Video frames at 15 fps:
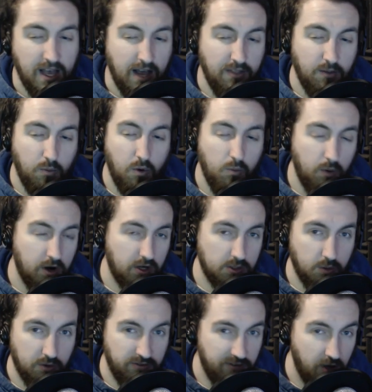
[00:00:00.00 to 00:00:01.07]
and the one where I
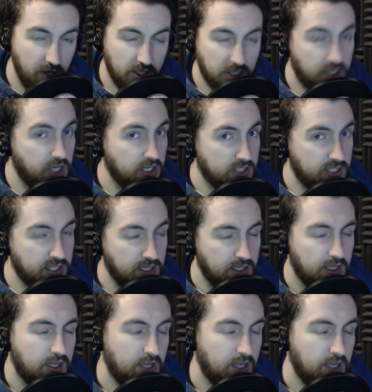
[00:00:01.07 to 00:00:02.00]
do a fine cut,